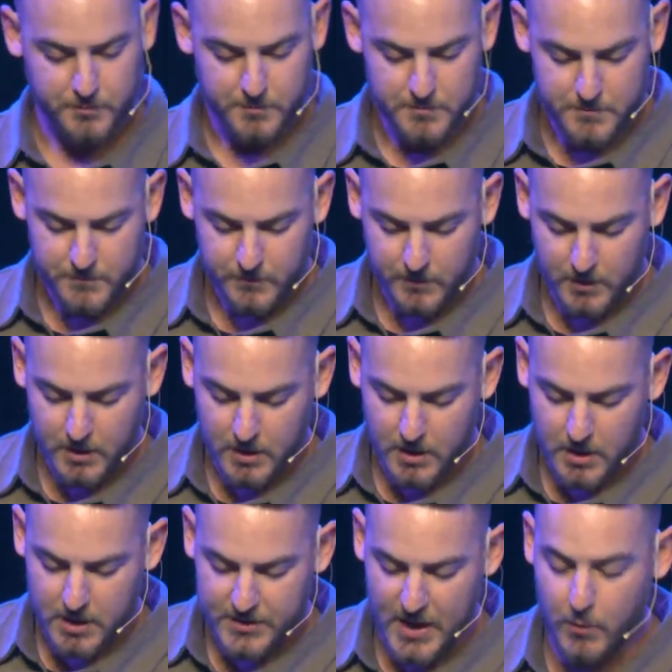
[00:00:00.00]
de la paja.
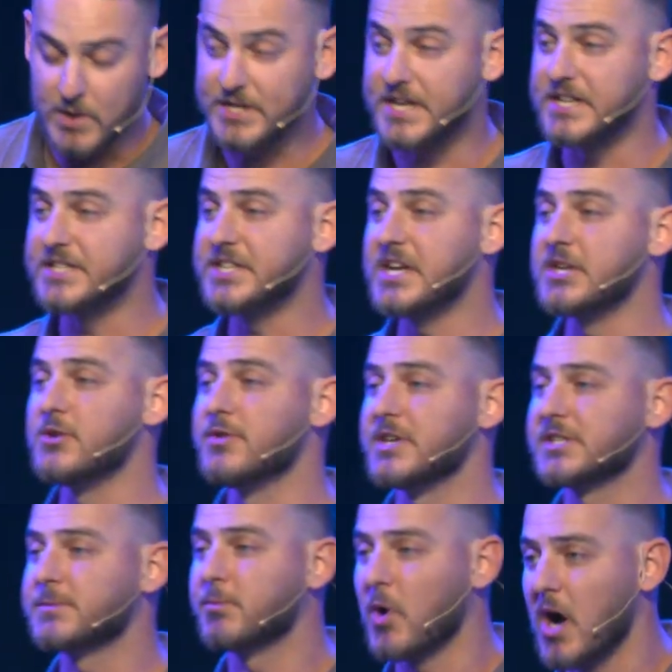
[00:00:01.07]
They would continue this
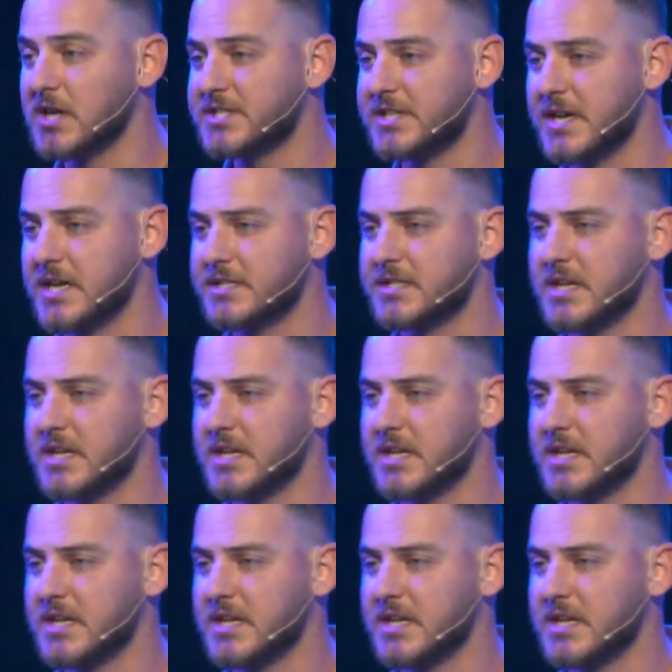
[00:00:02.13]
process